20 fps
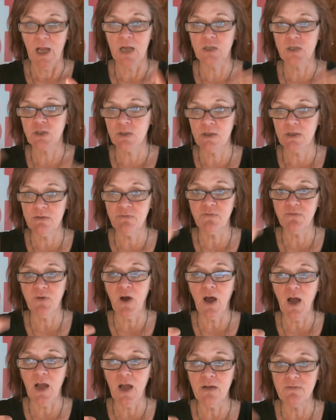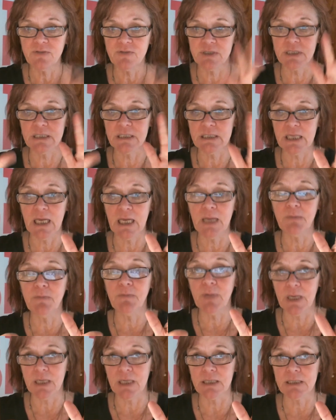Actually 5 to
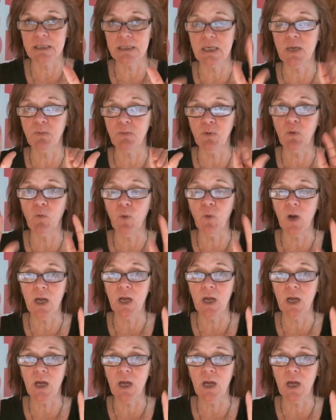10 minutes. Keep it